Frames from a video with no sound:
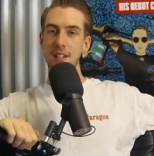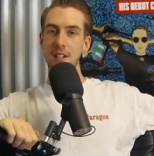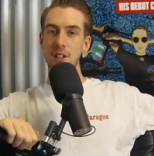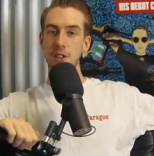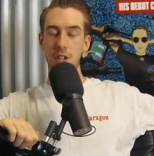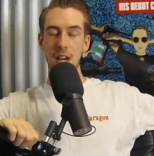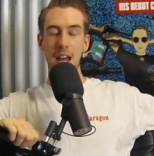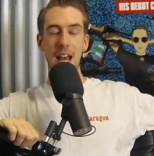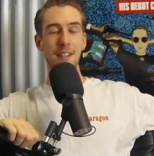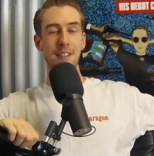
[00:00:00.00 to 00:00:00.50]

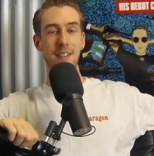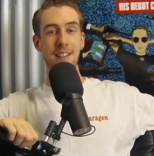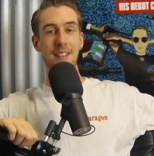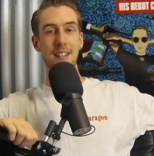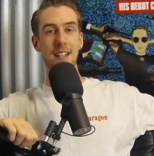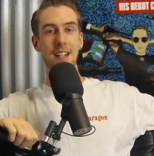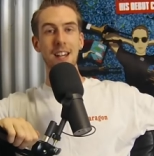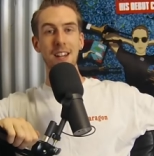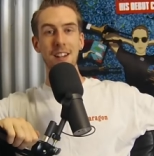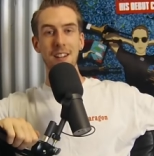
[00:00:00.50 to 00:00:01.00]
Jazz is
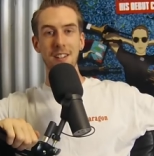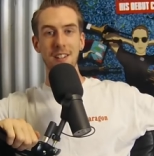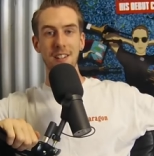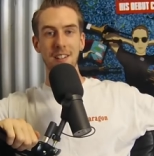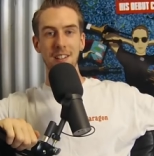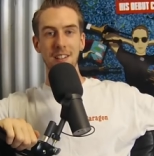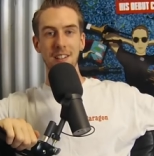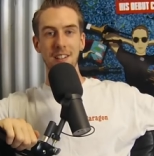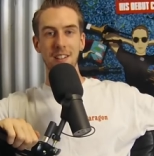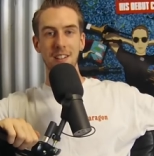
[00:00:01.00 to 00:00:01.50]
in it.
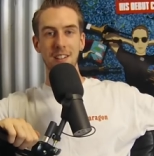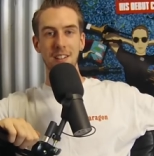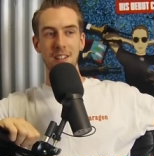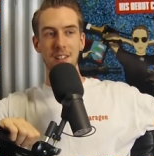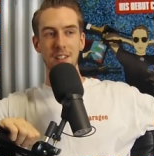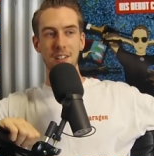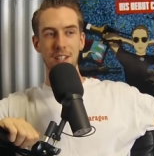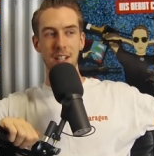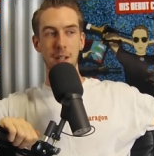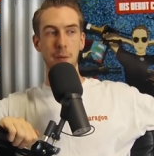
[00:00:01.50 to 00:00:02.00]

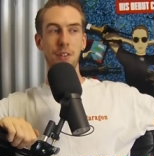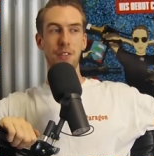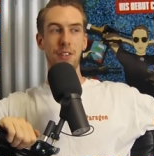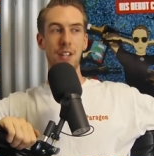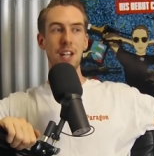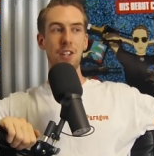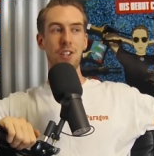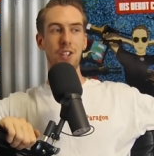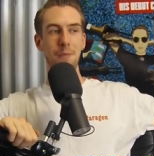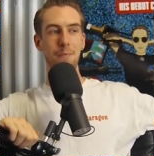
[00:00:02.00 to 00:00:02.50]
She was
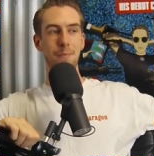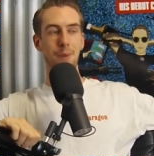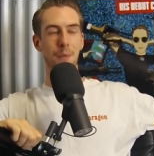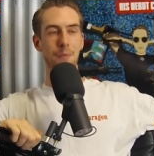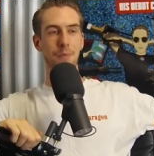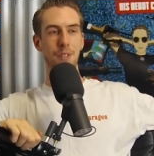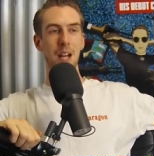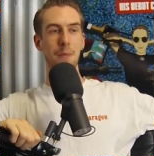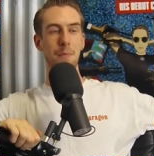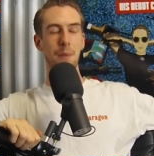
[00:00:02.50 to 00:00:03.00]
there. She
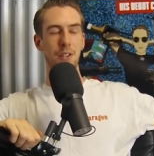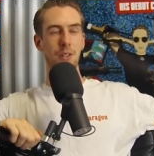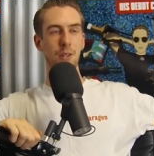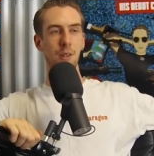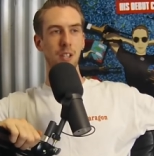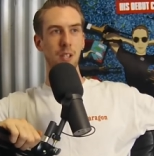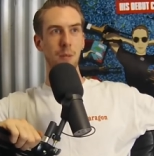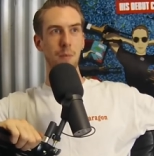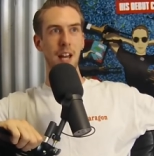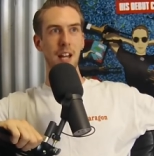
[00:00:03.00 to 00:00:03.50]
popped up. I
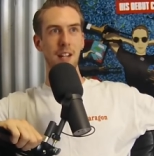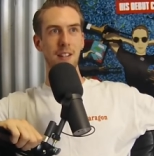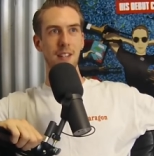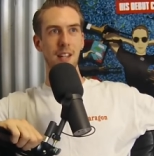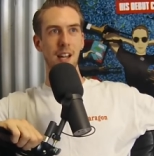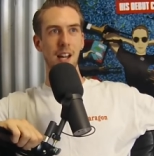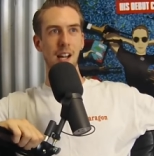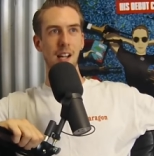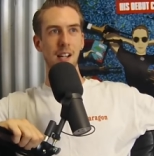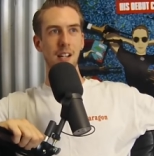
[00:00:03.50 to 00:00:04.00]
talked about
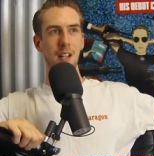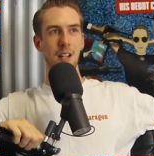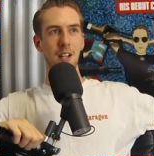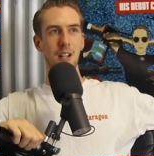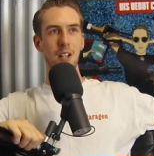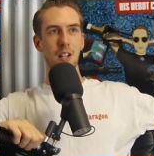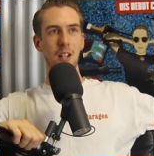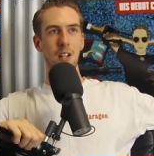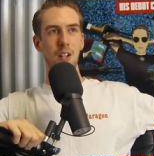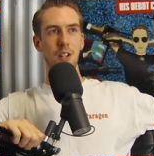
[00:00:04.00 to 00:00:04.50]
uh,
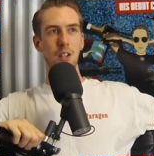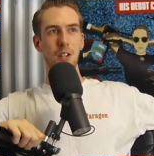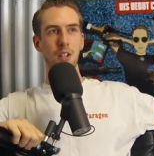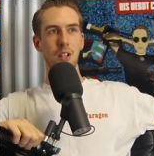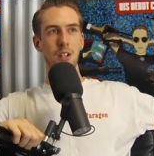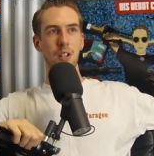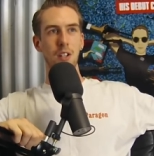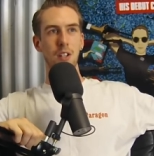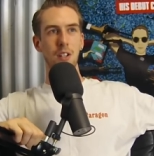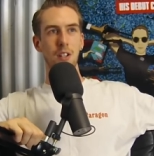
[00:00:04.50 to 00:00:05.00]

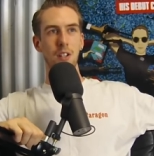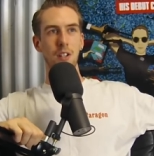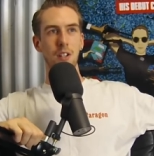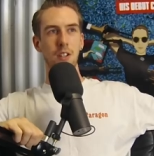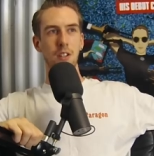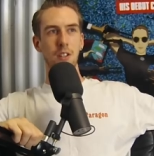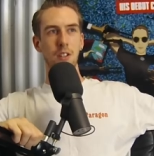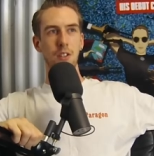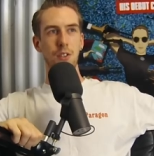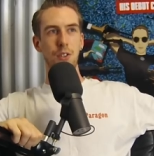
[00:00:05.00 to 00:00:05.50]

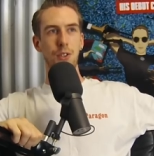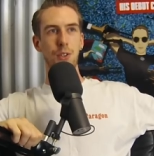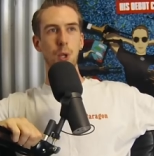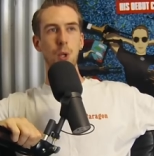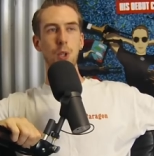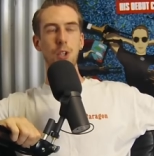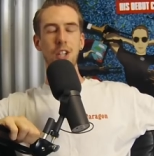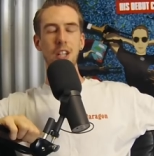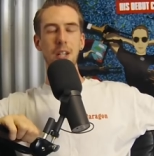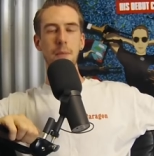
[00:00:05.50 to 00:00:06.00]

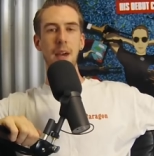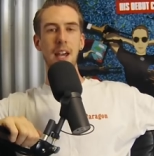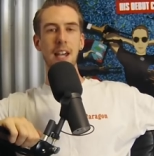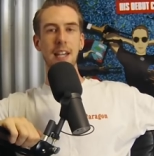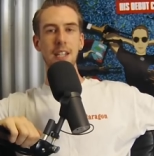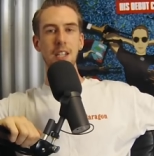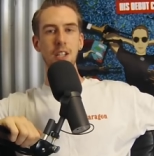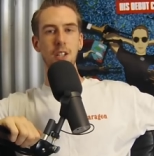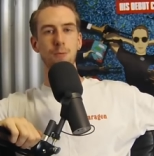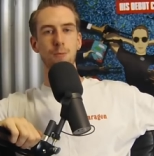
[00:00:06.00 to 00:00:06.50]
sushi
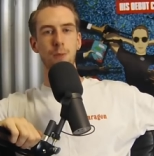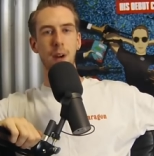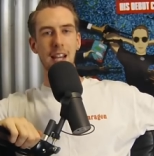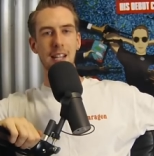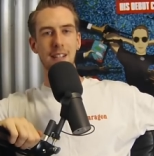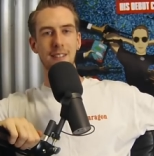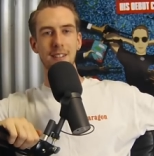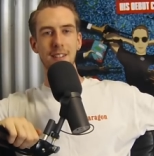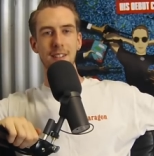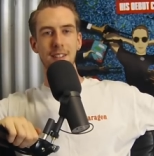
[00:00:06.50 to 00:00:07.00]
making you
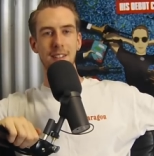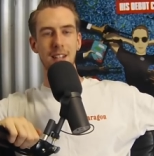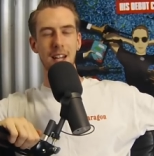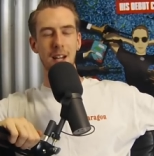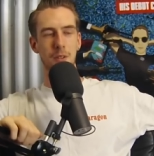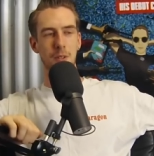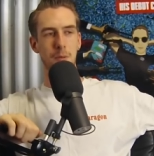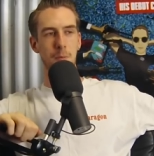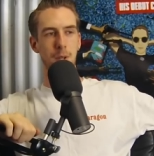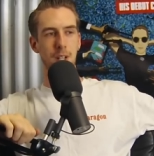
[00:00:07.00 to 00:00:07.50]
racist.
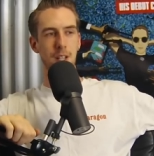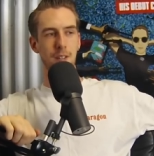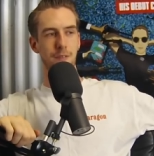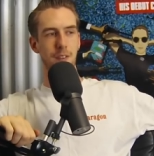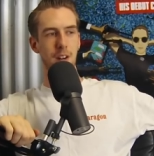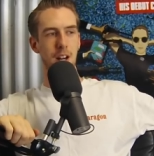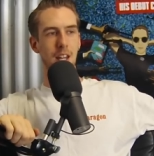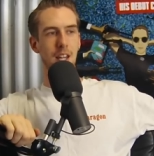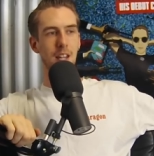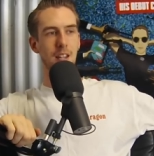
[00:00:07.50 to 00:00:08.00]
That was pretty
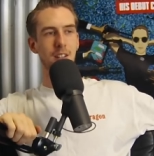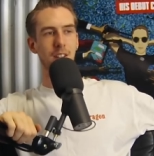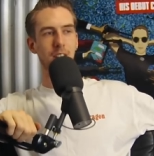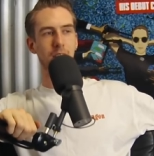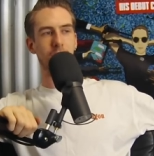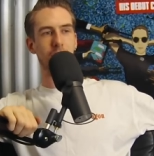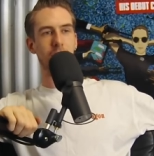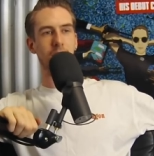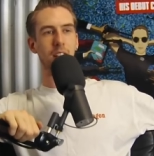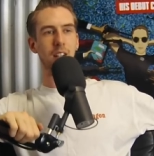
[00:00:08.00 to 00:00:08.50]
funny.
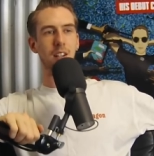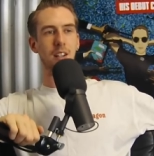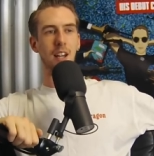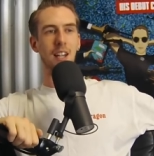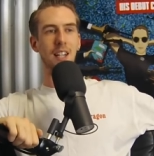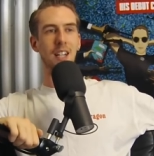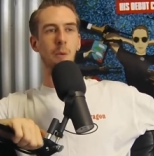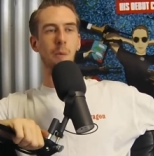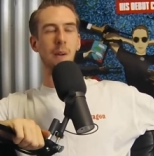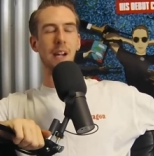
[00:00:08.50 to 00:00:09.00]

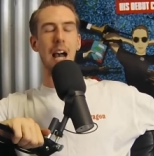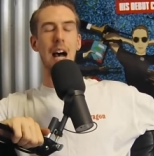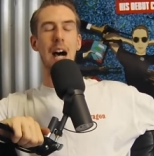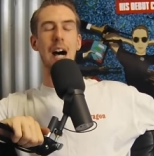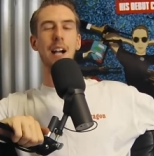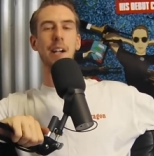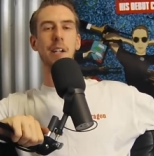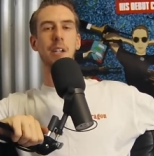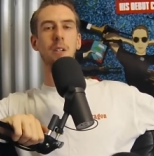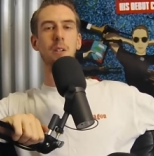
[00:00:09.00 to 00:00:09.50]
And then we
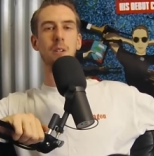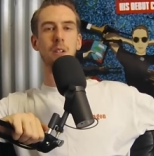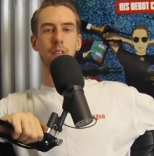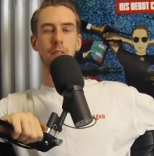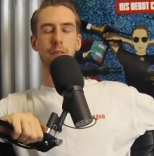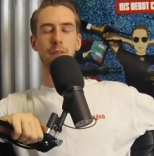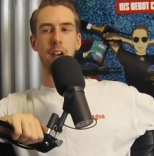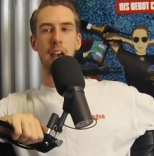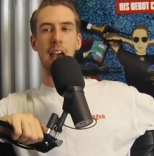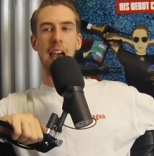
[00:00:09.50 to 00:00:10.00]

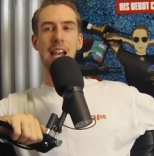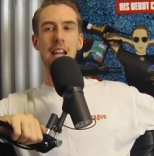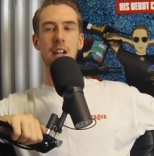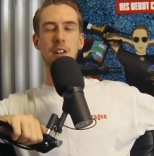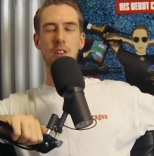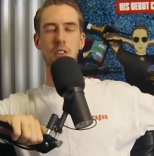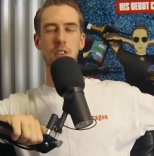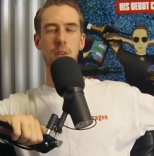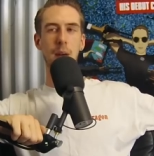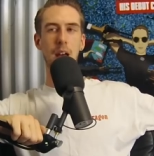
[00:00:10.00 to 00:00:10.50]
argued for
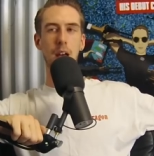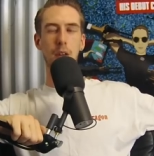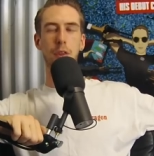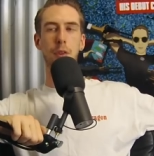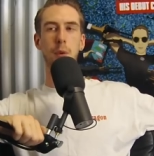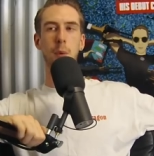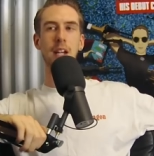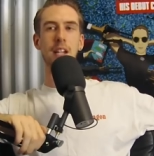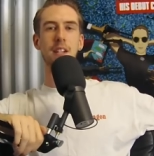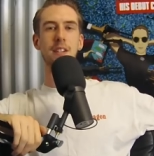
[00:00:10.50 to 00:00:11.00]
ages about
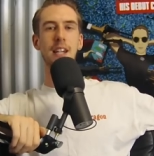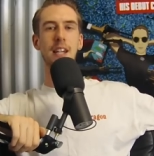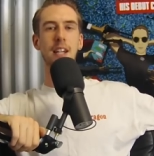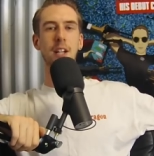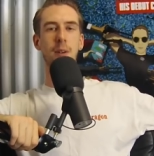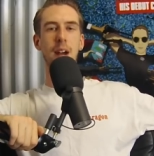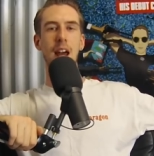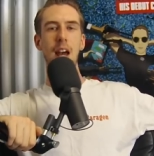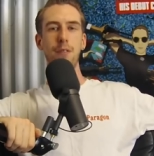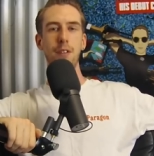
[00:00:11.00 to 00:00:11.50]
3D
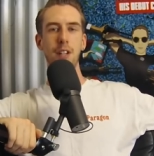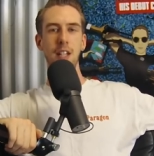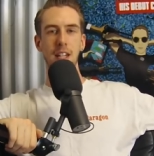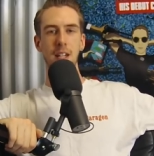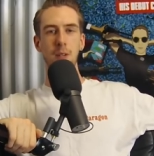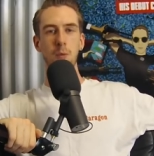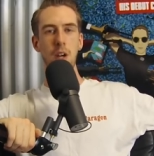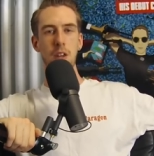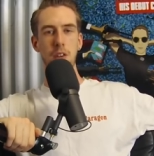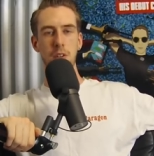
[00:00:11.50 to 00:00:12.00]
gravity
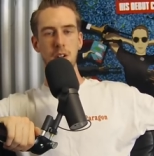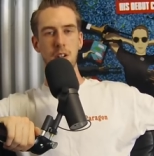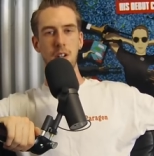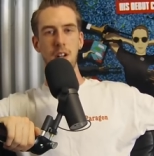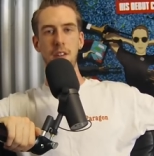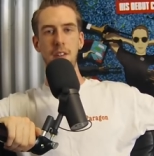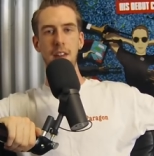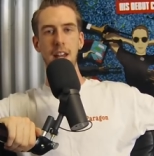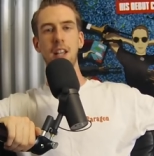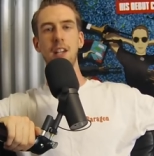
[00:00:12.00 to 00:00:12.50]
and whether or
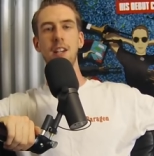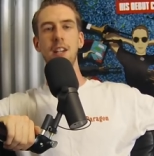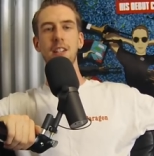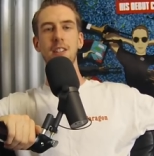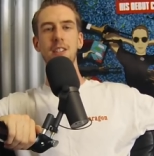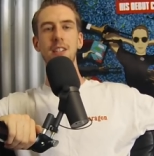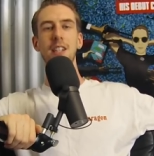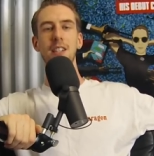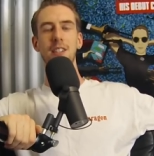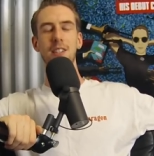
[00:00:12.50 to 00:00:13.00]
not that could
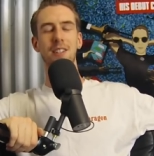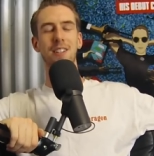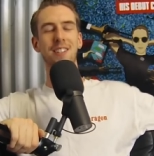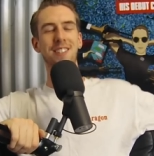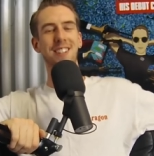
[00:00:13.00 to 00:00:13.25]
exist.